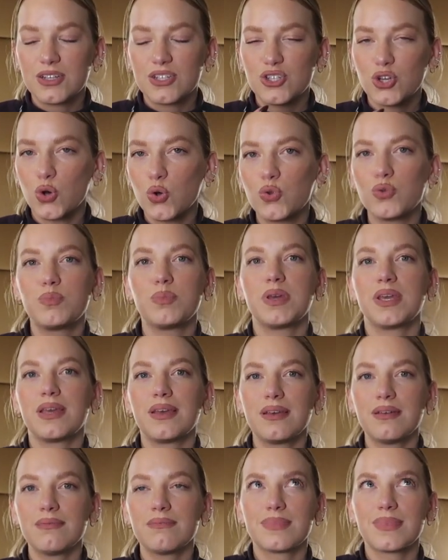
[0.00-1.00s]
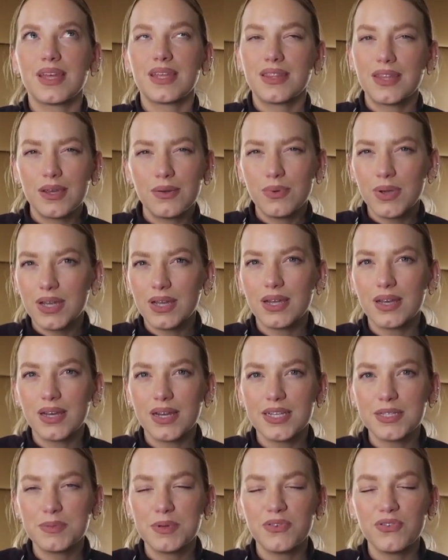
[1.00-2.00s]
told me that they
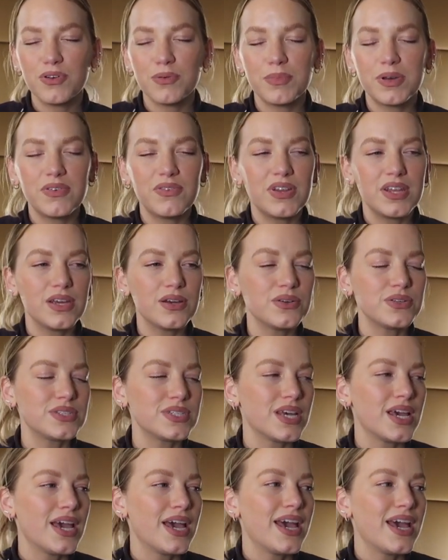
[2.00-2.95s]
recognize me from my videos.